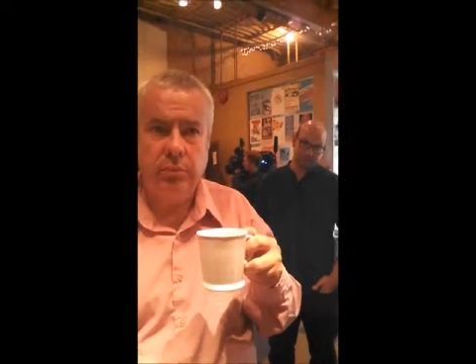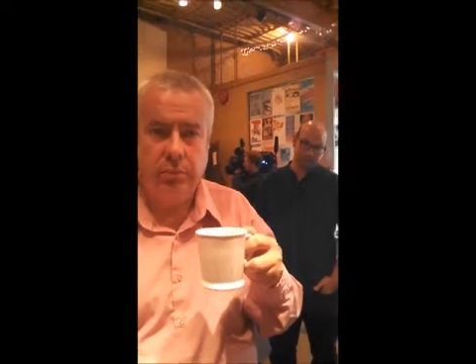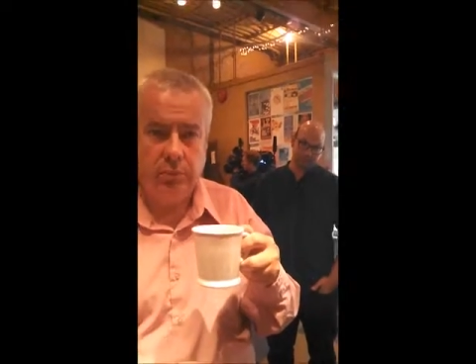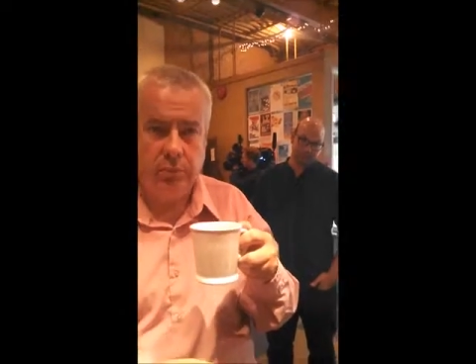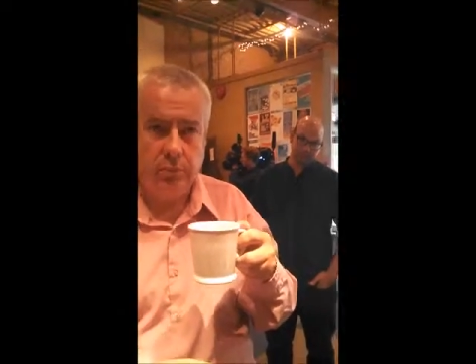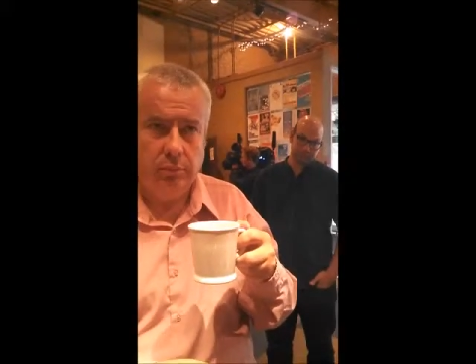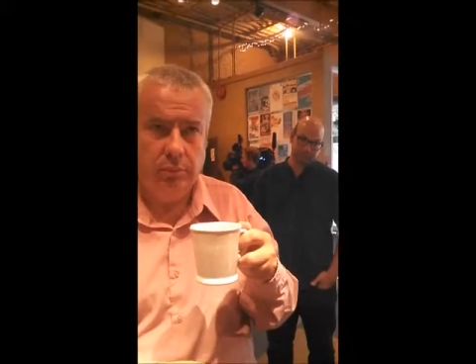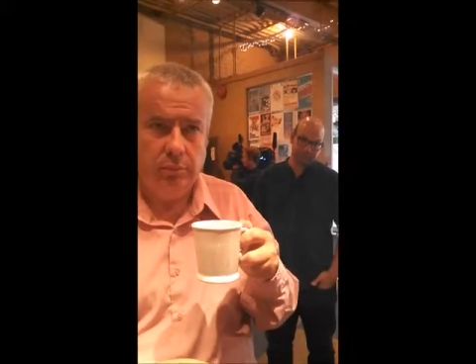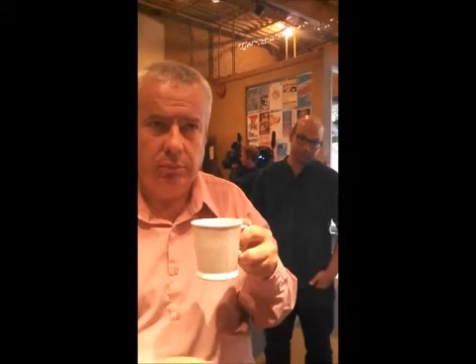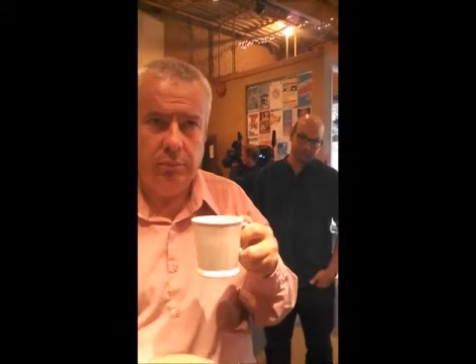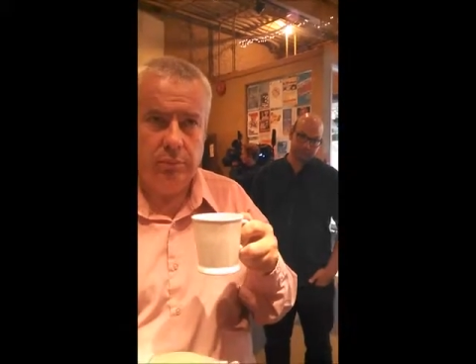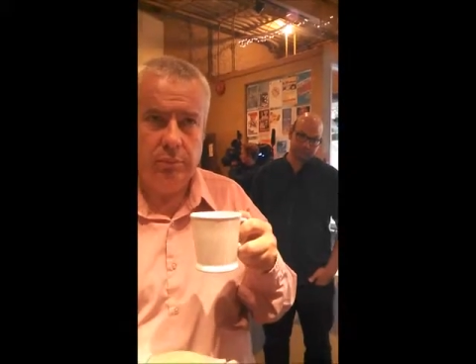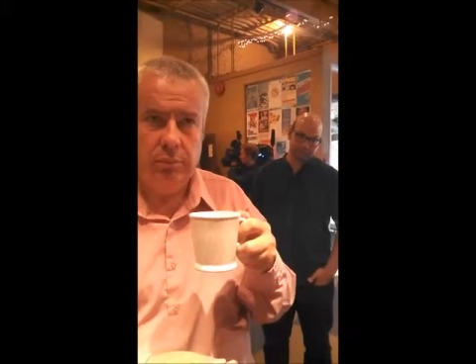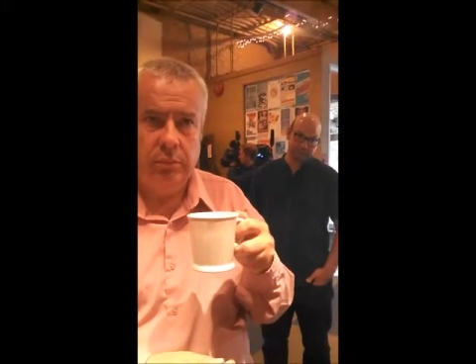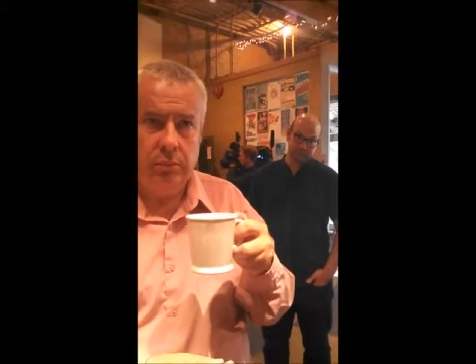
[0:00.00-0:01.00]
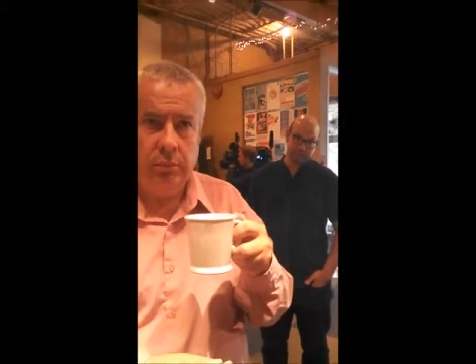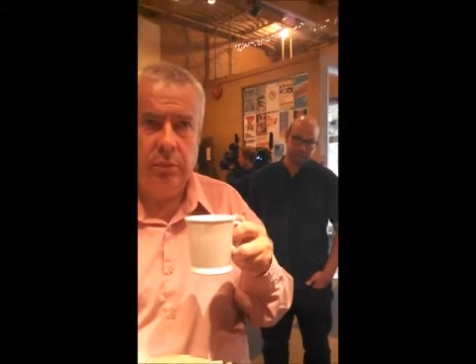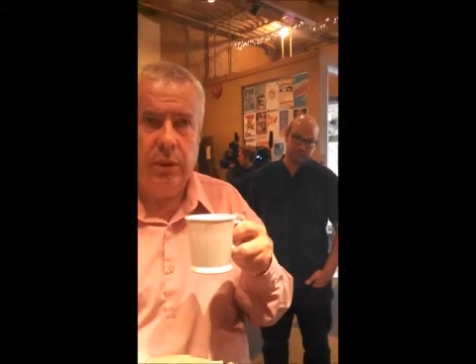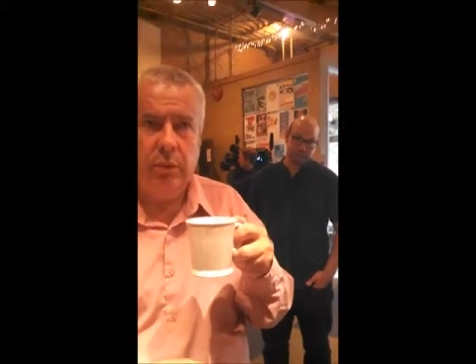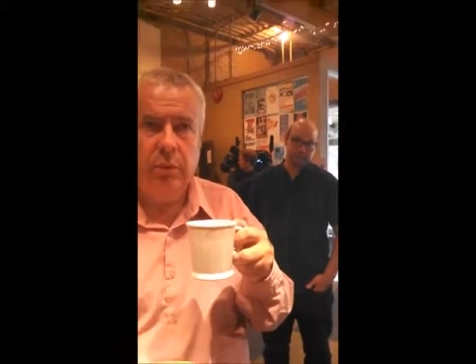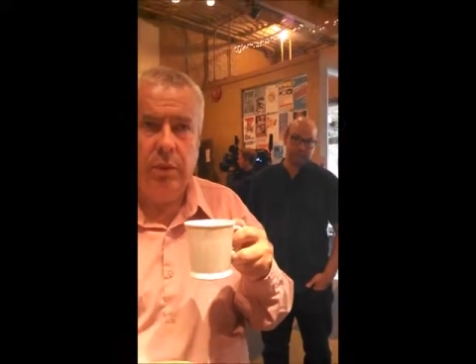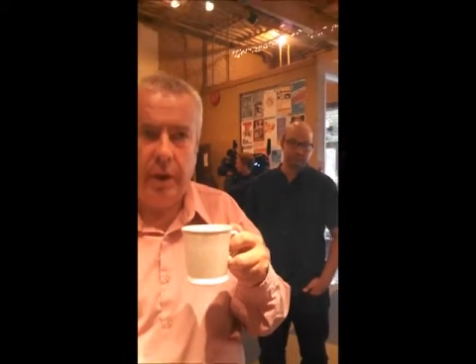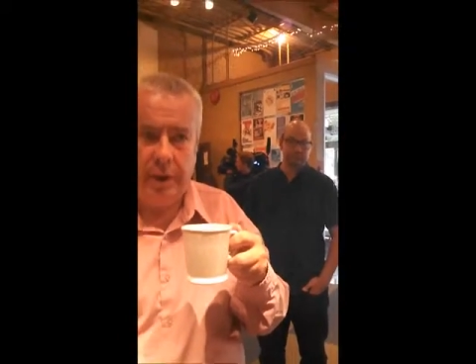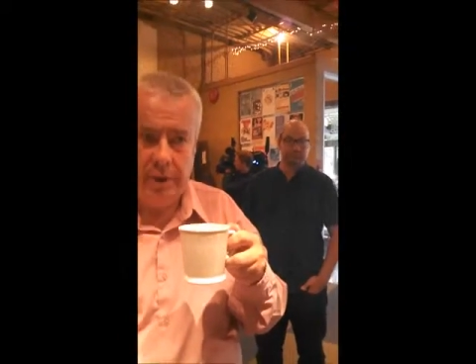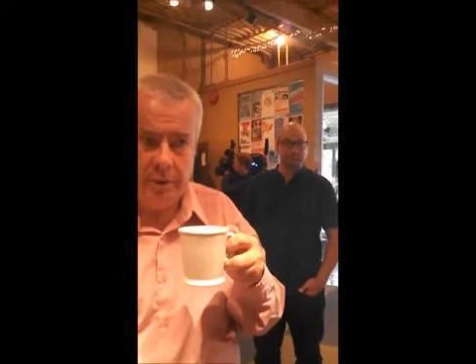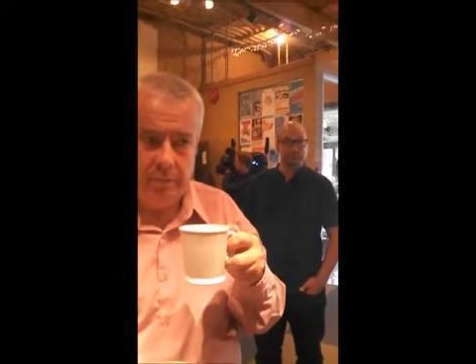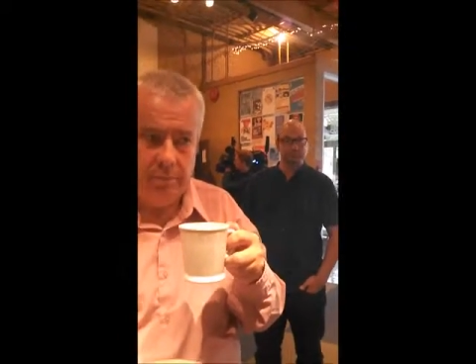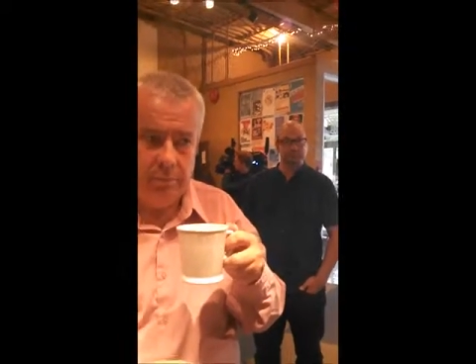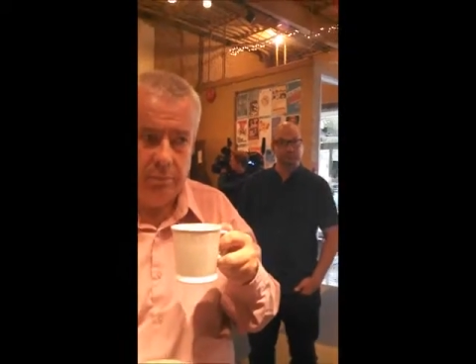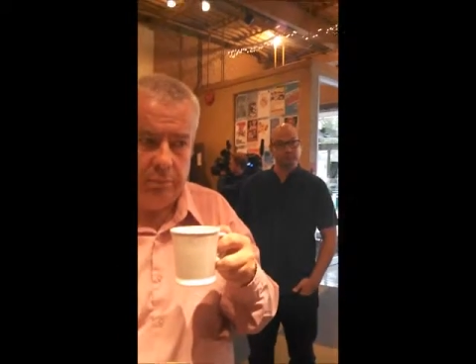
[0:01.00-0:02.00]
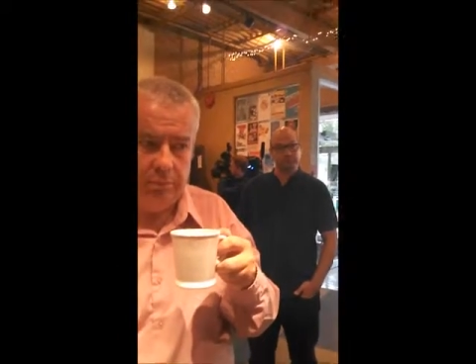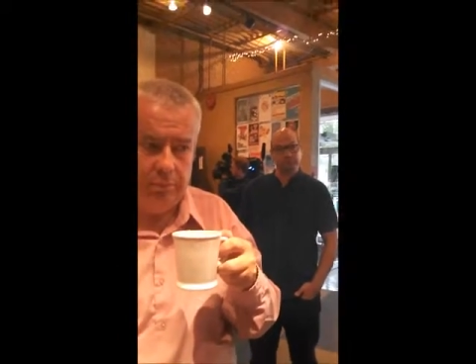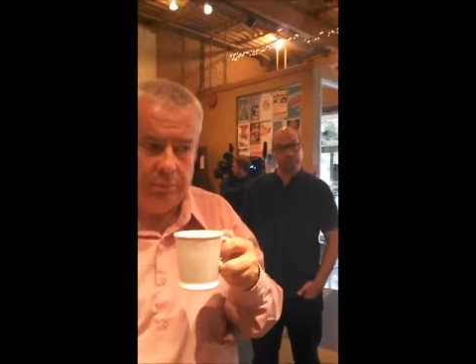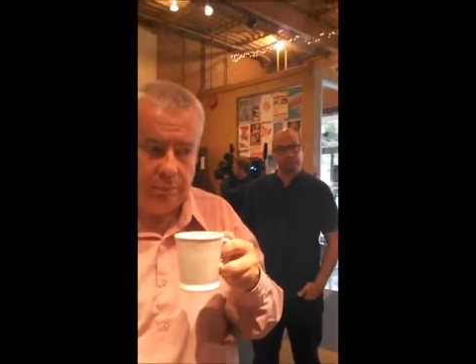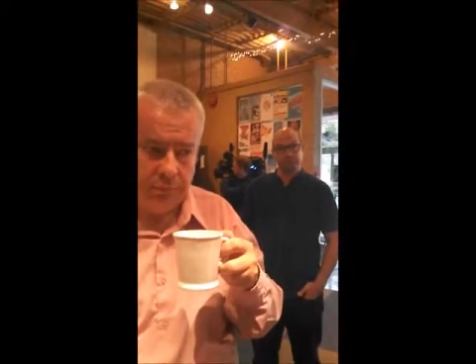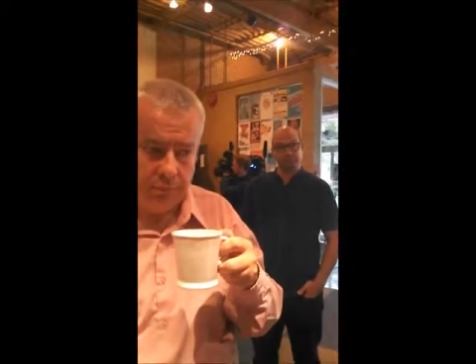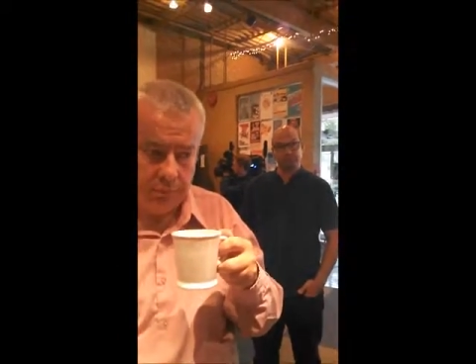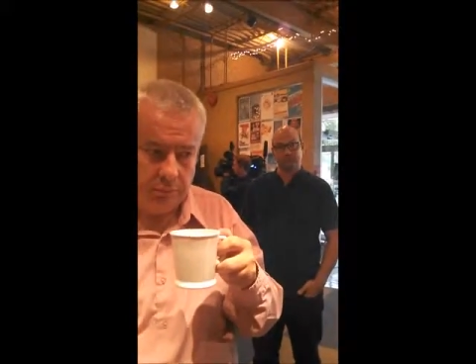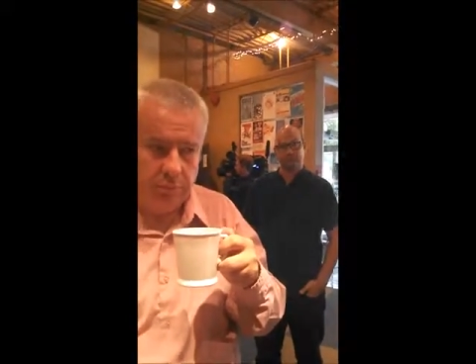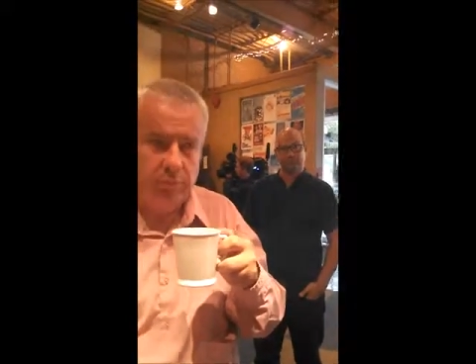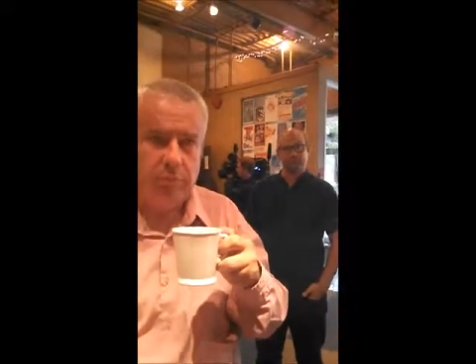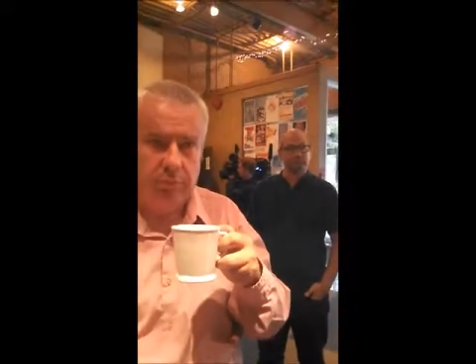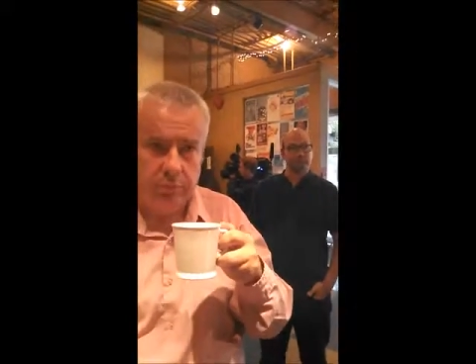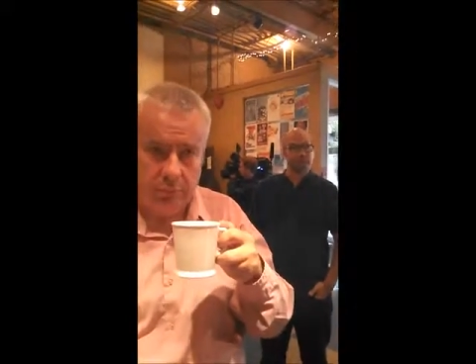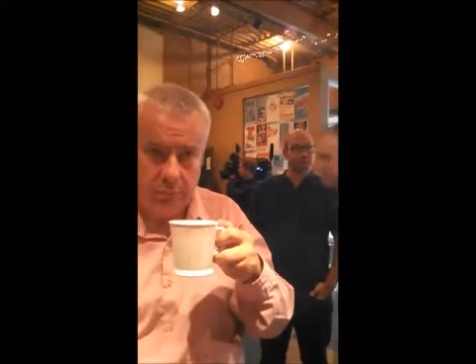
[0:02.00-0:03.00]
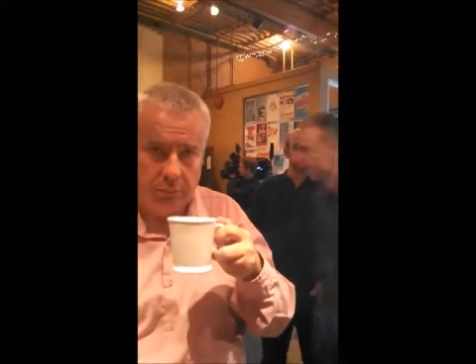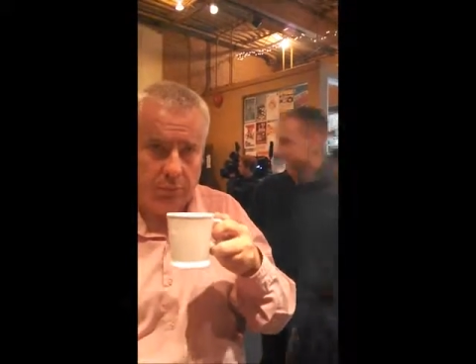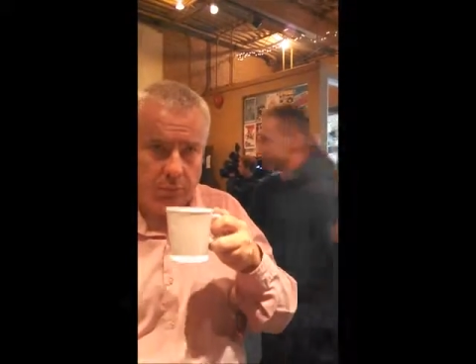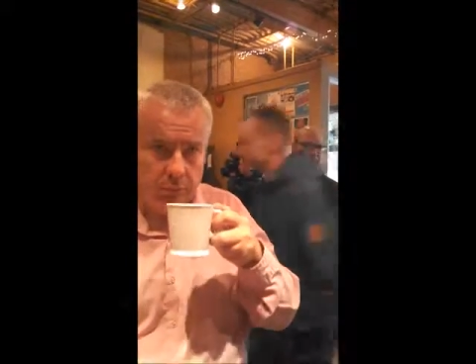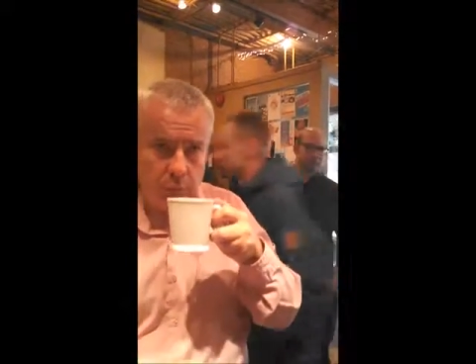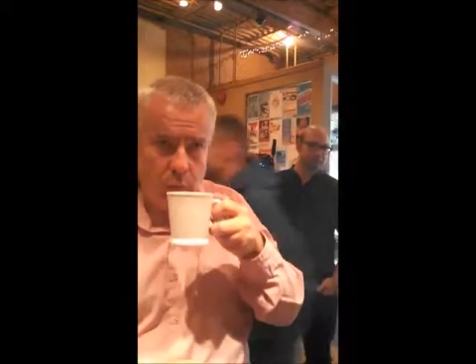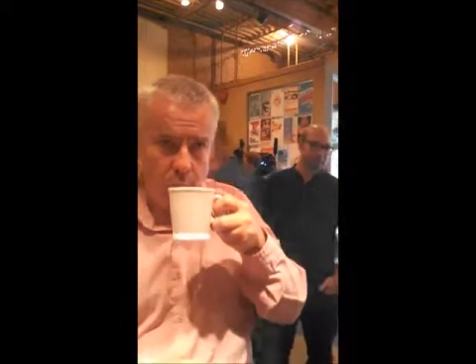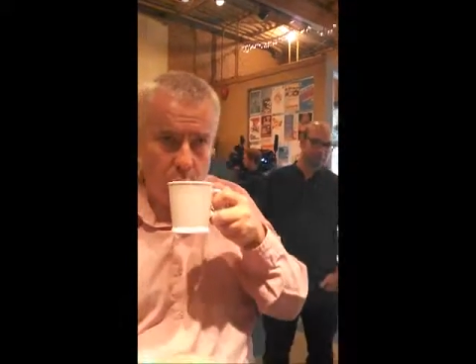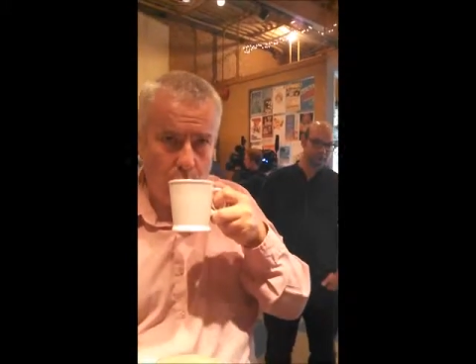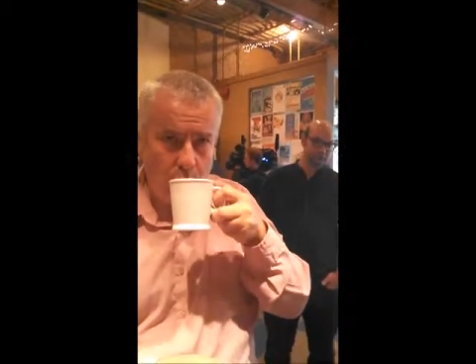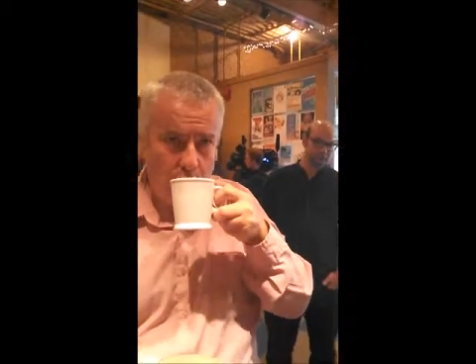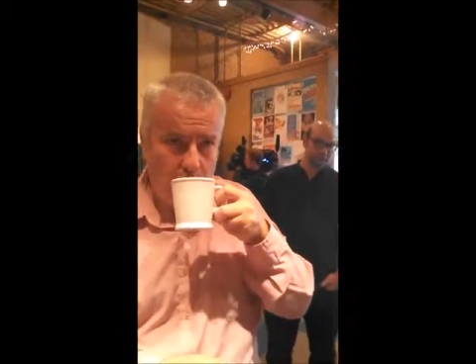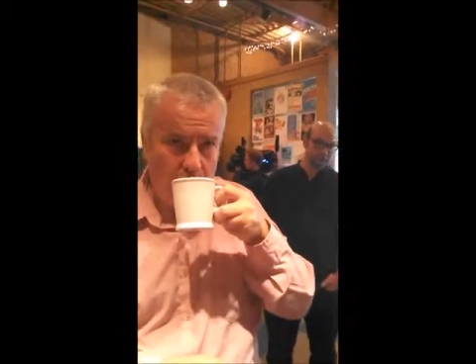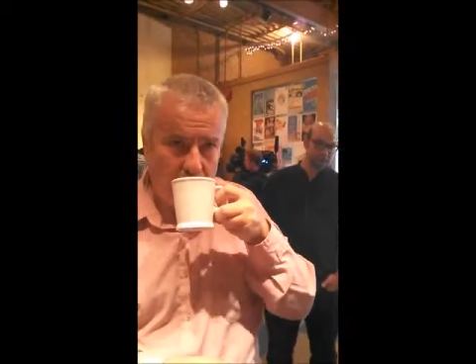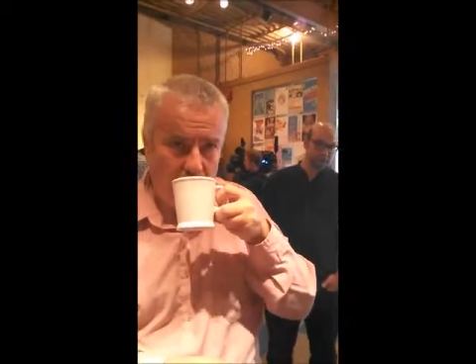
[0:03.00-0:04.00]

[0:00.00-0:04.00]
French press, even an AeroPress is wonderful for